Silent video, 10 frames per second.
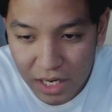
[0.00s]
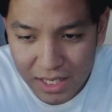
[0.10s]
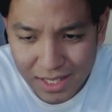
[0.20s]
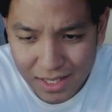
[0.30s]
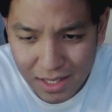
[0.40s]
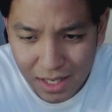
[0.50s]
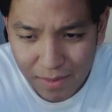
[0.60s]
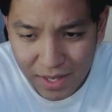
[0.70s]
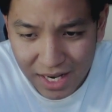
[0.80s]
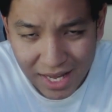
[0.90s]
It has
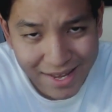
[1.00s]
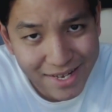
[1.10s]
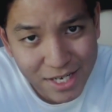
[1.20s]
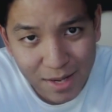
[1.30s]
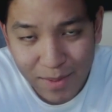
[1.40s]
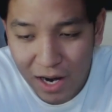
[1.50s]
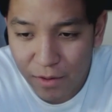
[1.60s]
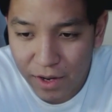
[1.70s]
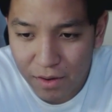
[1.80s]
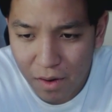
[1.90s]
an A8 chip
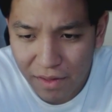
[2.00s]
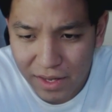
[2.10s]
powering it all.